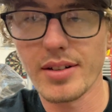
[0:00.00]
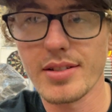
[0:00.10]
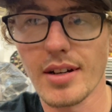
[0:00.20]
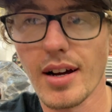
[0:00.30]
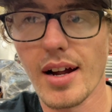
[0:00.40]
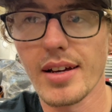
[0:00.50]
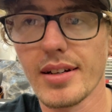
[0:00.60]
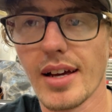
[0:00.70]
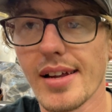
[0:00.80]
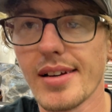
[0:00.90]
stud on it.
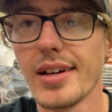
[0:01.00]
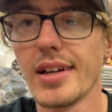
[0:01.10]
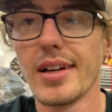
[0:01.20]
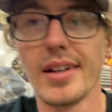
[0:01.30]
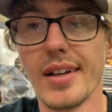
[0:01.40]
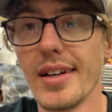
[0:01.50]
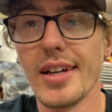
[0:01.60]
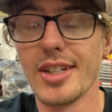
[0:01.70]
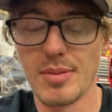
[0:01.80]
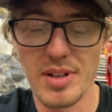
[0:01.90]
And
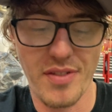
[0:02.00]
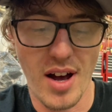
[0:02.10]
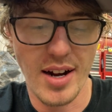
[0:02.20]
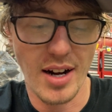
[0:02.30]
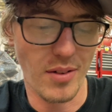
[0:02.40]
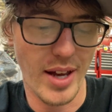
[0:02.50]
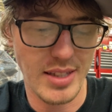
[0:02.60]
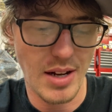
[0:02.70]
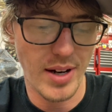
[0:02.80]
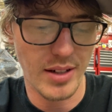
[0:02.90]
it should be fine. I don't like
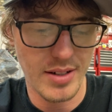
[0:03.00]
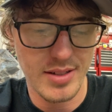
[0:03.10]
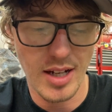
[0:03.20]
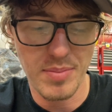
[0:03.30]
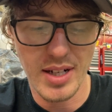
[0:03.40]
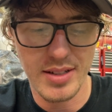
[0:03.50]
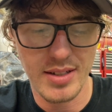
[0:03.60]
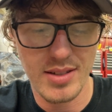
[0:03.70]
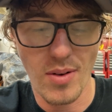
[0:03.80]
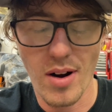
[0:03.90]
that regular stud because
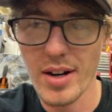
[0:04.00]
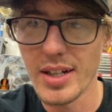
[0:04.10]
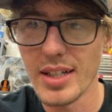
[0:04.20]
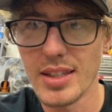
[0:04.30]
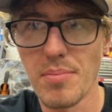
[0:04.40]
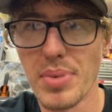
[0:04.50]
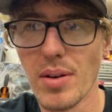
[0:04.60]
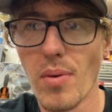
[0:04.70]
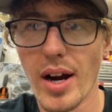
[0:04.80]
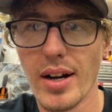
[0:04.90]
it's so hard to get them big
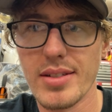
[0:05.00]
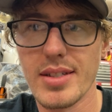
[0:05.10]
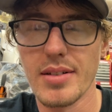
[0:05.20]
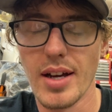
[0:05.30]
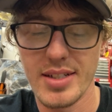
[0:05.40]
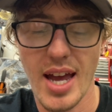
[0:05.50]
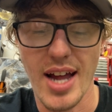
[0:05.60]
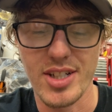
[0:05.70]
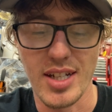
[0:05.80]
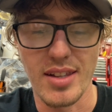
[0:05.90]
wires to
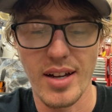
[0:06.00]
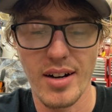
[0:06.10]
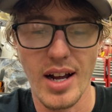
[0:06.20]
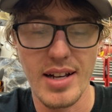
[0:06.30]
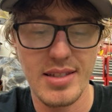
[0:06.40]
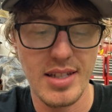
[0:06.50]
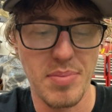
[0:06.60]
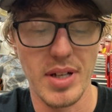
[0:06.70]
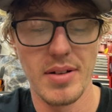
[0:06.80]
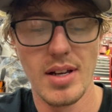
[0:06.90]
attach in there nicely,
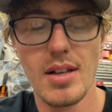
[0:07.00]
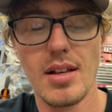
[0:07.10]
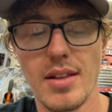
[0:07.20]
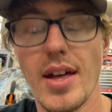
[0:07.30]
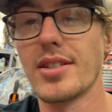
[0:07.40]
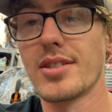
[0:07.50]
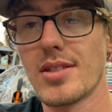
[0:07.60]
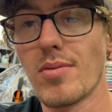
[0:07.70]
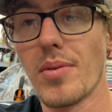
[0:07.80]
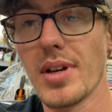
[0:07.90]
but that's
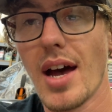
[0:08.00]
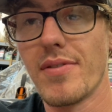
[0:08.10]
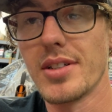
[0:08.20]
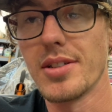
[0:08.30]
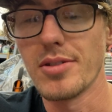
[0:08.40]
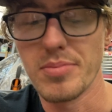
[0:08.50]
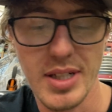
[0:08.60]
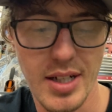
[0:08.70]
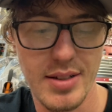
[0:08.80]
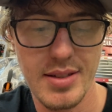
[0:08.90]
just what we have to do,
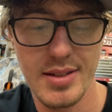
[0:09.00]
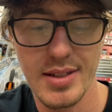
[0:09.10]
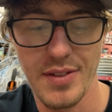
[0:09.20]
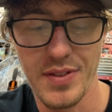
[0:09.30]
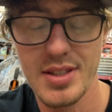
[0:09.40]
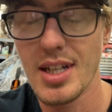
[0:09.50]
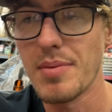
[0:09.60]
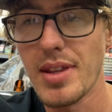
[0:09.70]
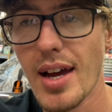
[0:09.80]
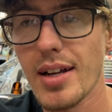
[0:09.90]
because if it's going to
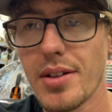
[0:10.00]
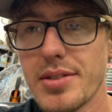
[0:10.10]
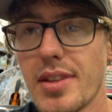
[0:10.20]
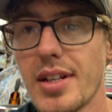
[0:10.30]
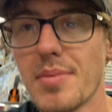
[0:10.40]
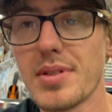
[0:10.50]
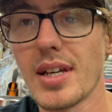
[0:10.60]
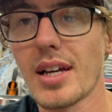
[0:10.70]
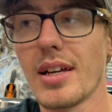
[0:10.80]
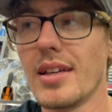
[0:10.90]
be that close to the
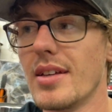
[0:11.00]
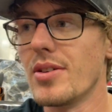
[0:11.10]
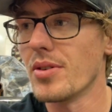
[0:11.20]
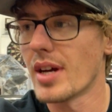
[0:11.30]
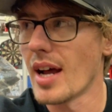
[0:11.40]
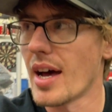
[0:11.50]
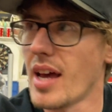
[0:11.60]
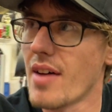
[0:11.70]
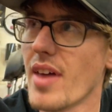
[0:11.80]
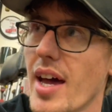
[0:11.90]
dipstick, you cannot
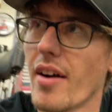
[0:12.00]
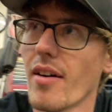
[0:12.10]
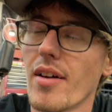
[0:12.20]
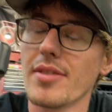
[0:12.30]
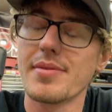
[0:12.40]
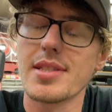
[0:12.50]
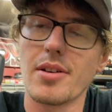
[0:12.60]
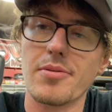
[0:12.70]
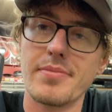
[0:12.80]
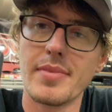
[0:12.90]
have that at all. So